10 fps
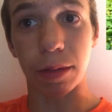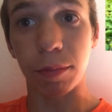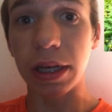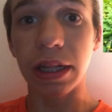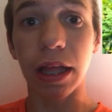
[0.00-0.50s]

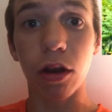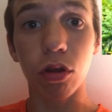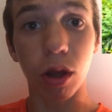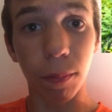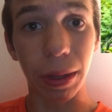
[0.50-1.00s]
meaning that it'll
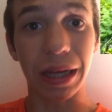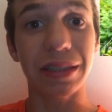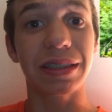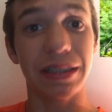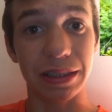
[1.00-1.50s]
come back
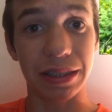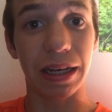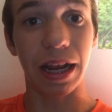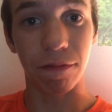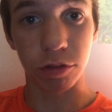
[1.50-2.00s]

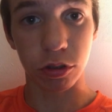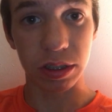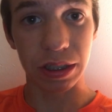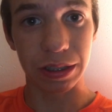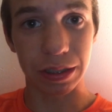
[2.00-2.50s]
season after
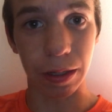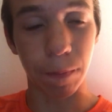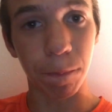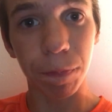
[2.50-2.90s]
season.